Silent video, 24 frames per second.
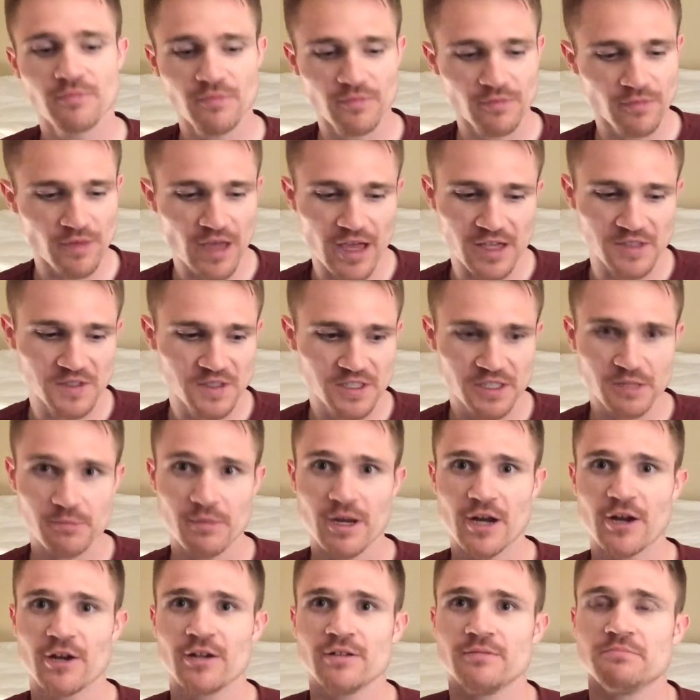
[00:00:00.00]
has any
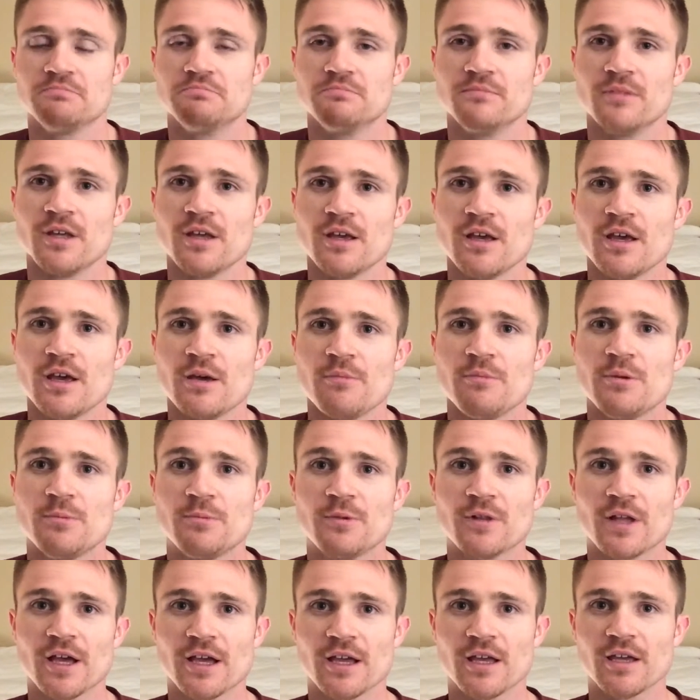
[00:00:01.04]
merit and
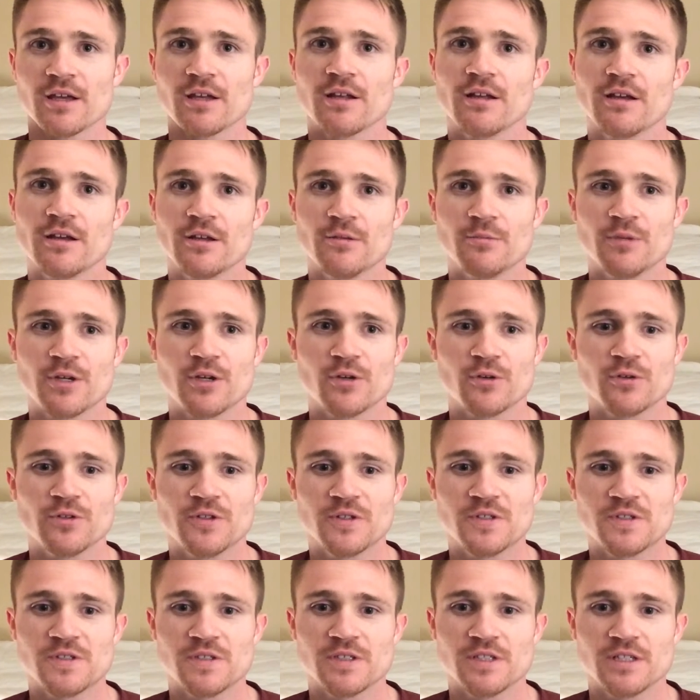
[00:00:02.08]
people like it, it'd be cool to
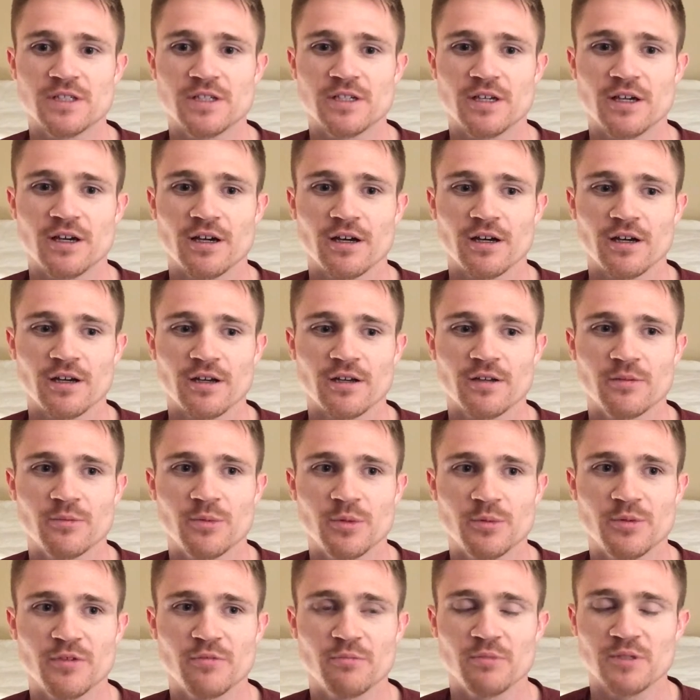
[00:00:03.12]
see
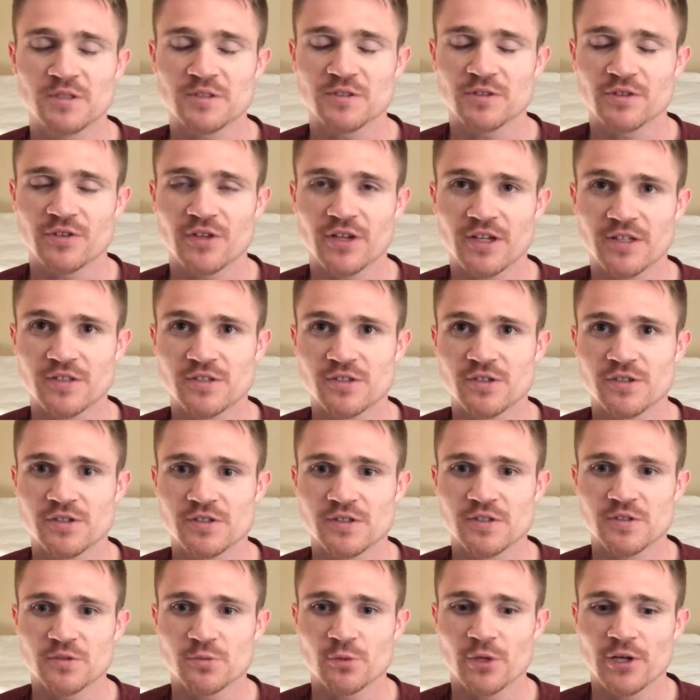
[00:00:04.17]
maybe if Blizzard takes notice
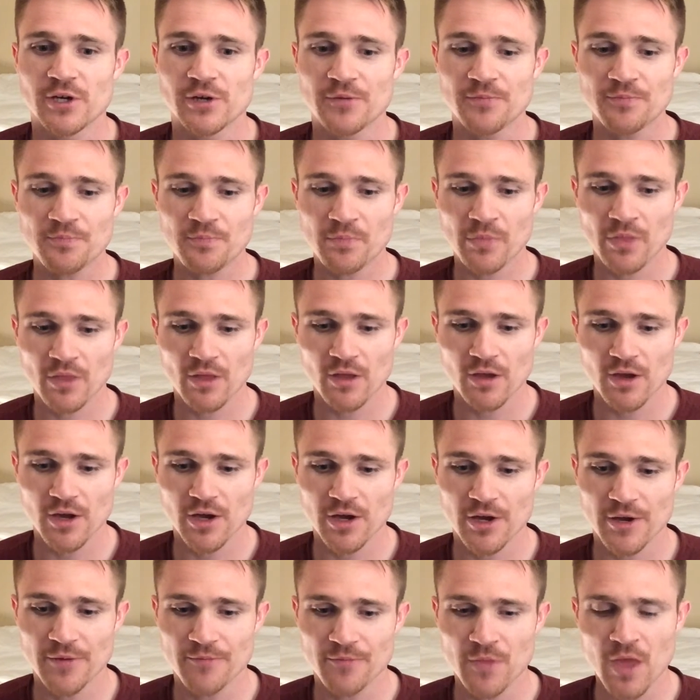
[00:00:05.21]
as well.
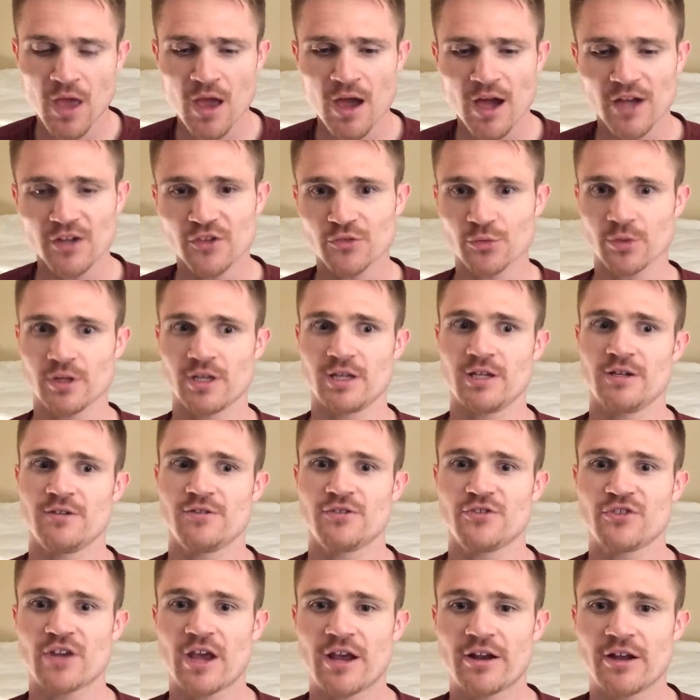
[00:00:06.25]
I just want to give
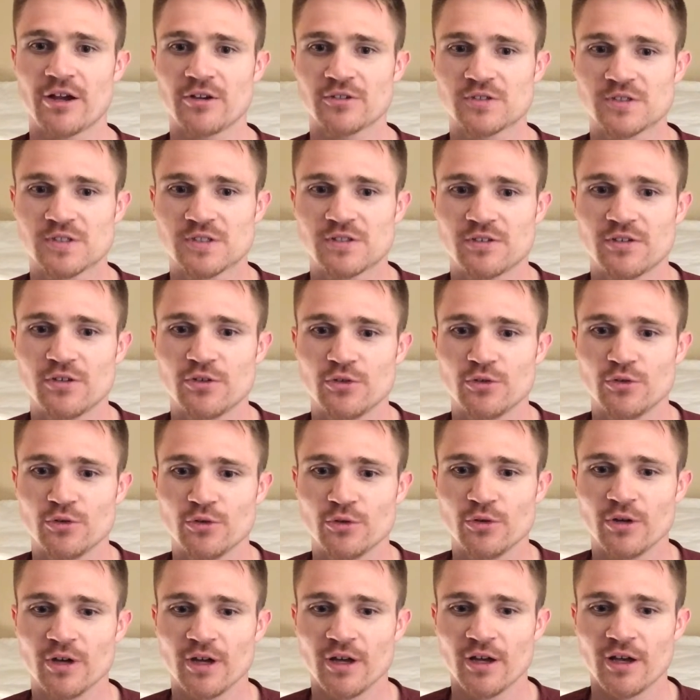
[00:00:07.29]
shout outs
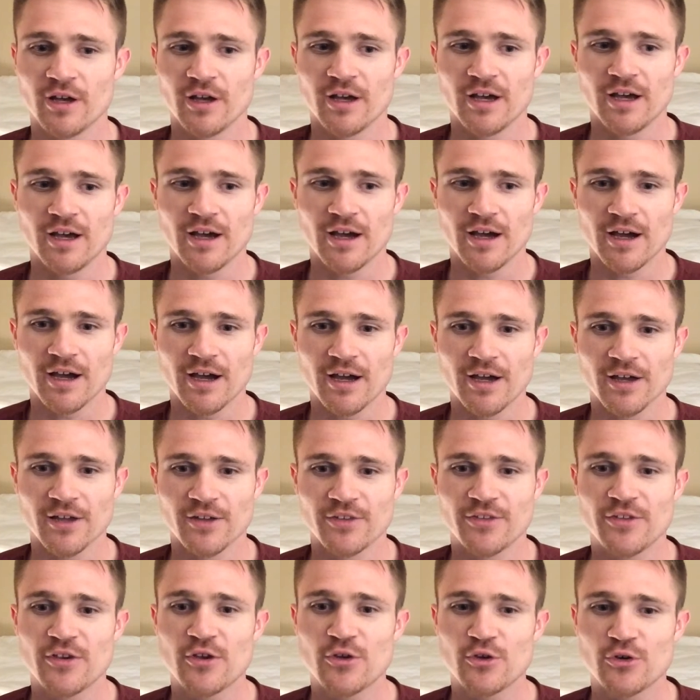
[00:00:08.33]
to
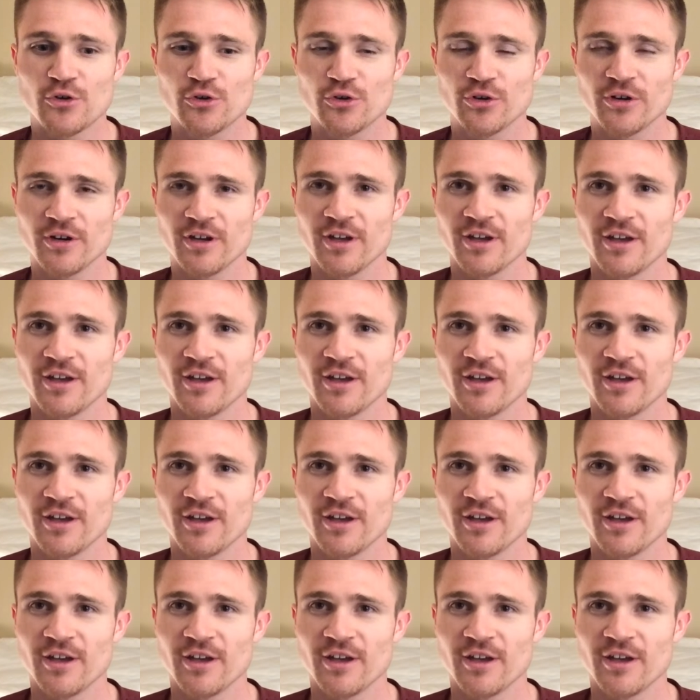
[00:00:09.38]
two